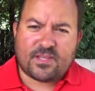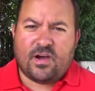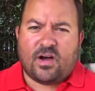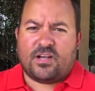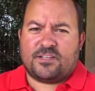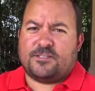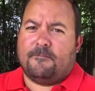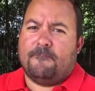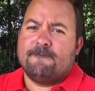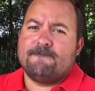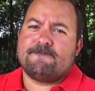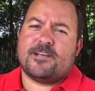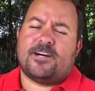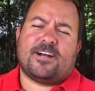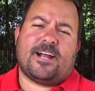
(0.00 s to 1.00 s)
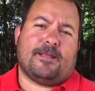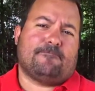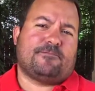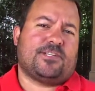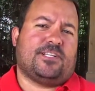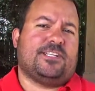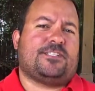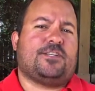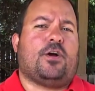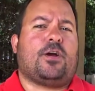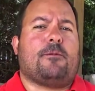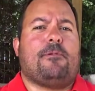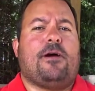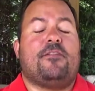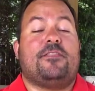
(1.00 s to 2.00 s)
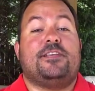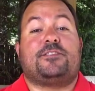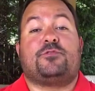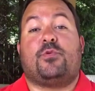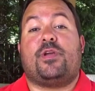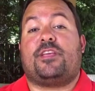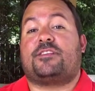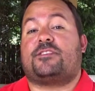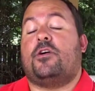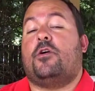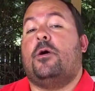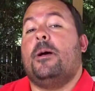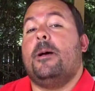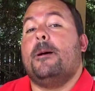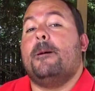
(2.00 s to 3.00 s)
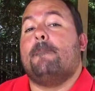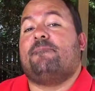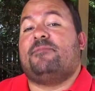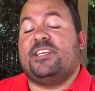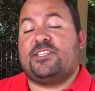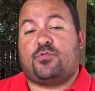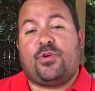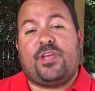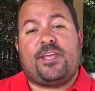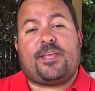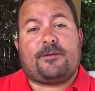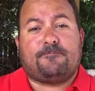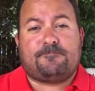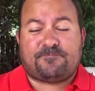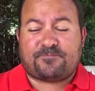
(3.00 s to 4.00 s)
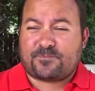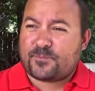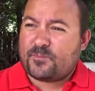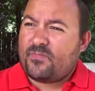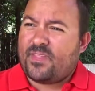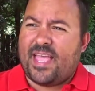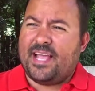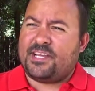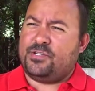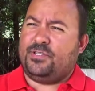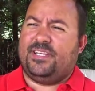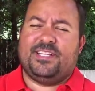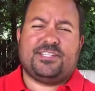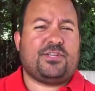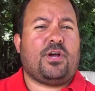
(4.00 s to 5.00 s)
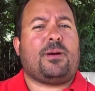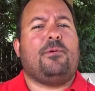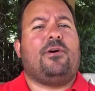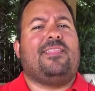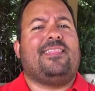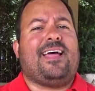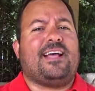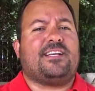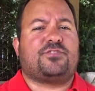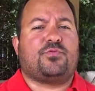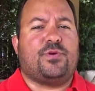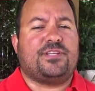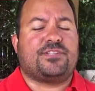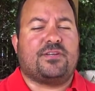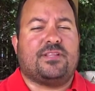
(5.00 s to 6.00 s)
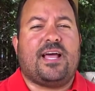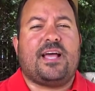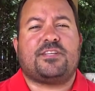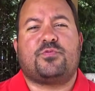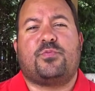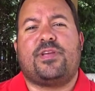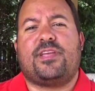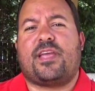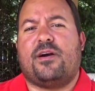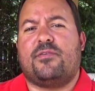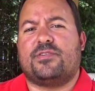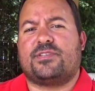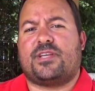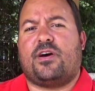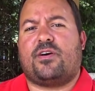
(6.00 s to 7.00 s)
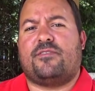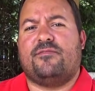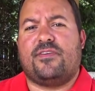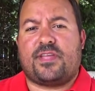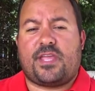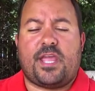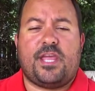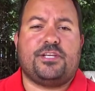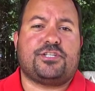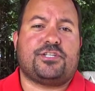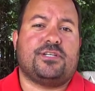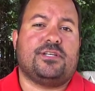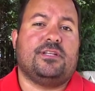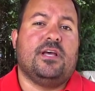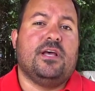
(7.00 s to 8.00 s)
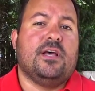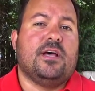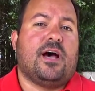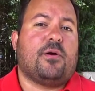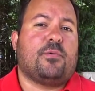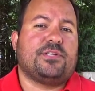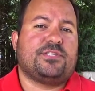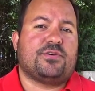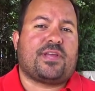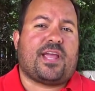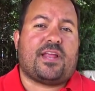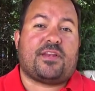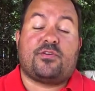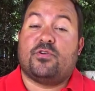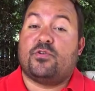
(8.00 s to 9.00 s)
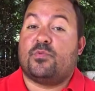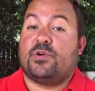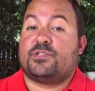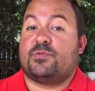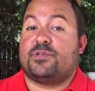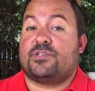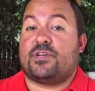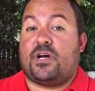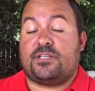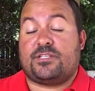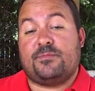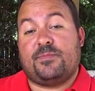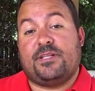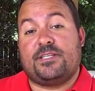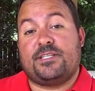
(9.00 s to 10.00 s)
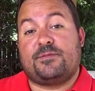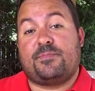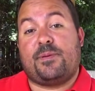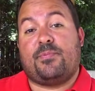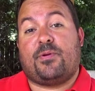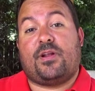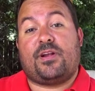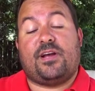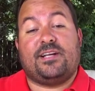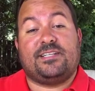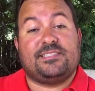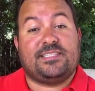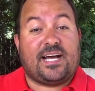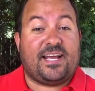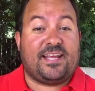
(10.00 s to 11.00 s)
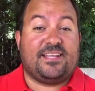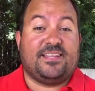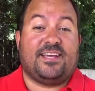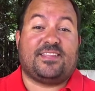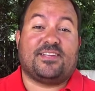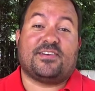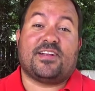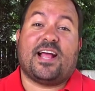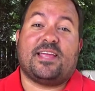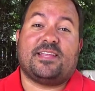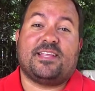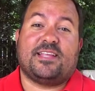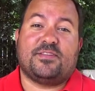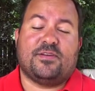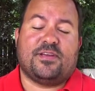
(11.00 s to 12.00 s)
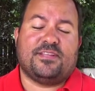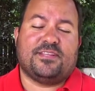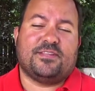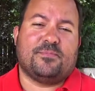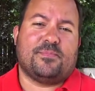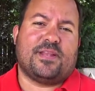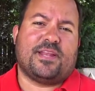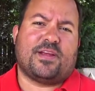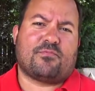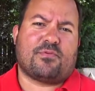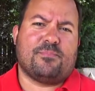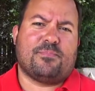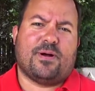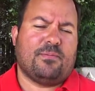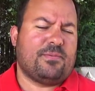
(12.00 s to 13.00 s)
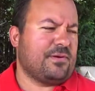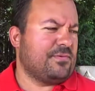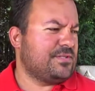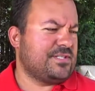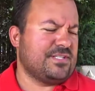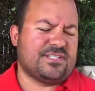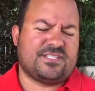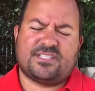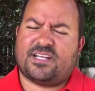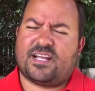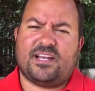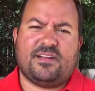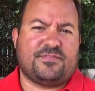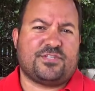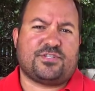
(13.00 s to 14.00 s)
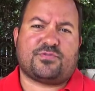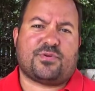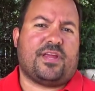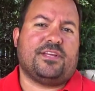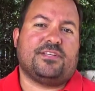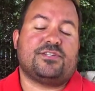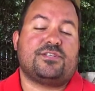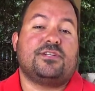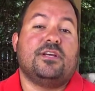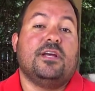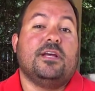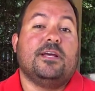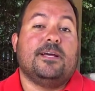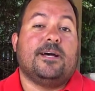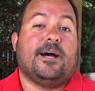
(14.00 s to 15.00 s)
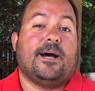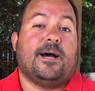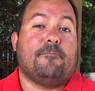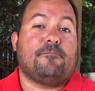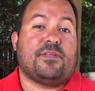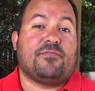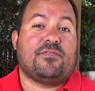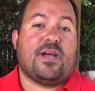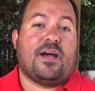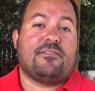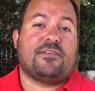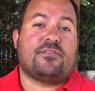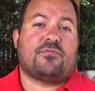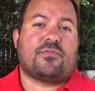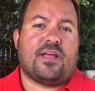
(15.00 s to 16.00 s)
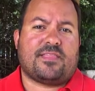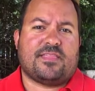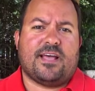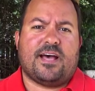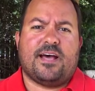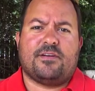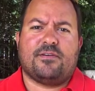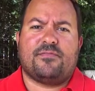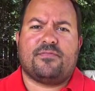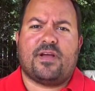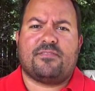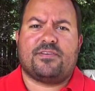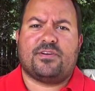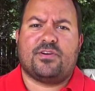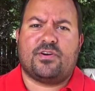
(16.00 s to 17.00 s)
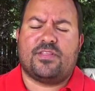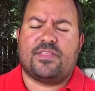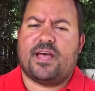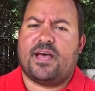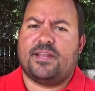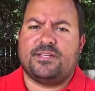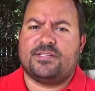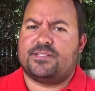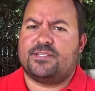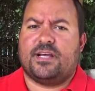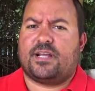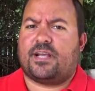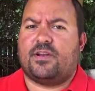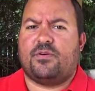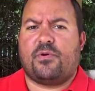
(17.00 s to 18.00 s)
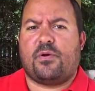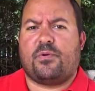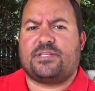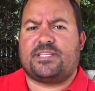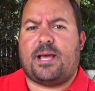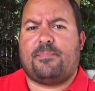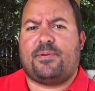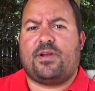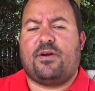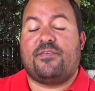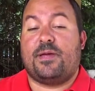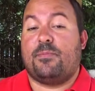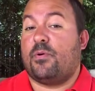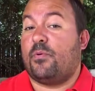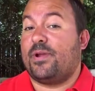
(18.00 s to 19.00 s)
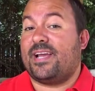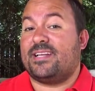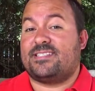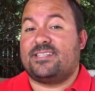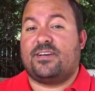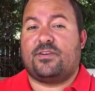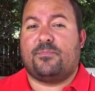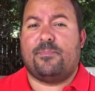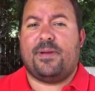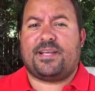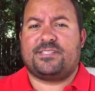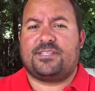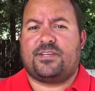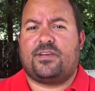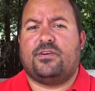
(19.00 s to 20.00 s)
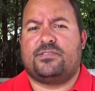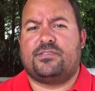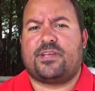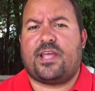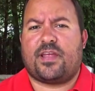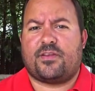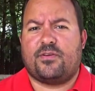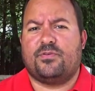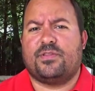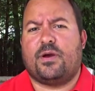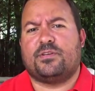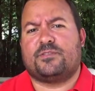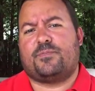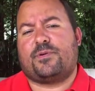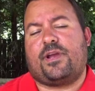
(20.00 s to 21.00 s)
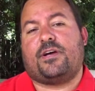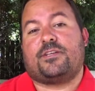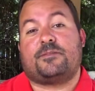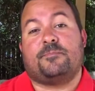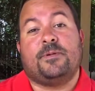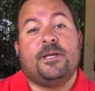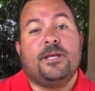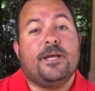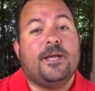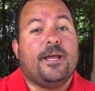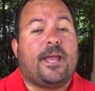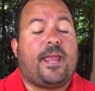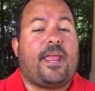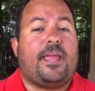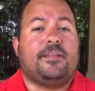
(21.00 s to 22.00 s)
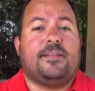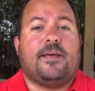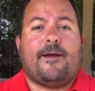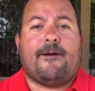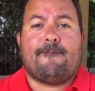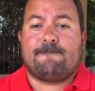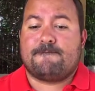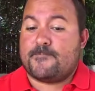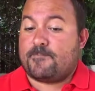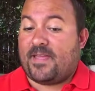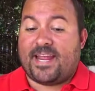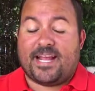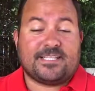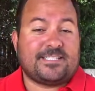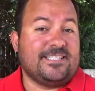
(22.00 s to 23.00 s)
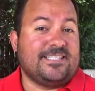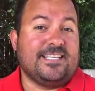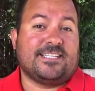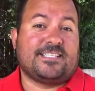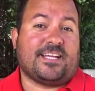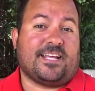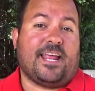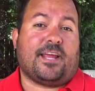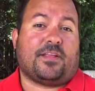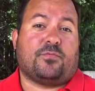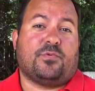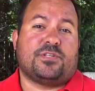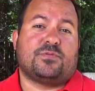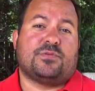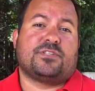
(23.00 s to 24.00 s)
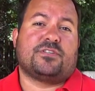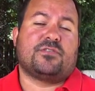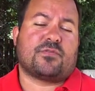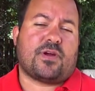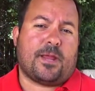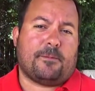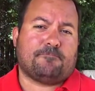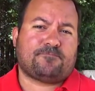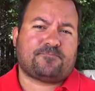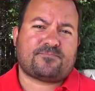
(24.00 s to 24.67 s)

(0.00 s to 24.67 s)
Awesome. All right. So let's talk about this week. So this week, actually, let's talk about last week. So last week I was out on vacation. I went to Cancun, which was awesome. At least people are not dying like they're dying in the Dominican Republic, which is kind of strange. If you haven't read that or if you haven't heard that, is kind of weird what's happening over there. But we got to go to Mexico, to Cancun. That was awesome. And I got to disconnect, which was great.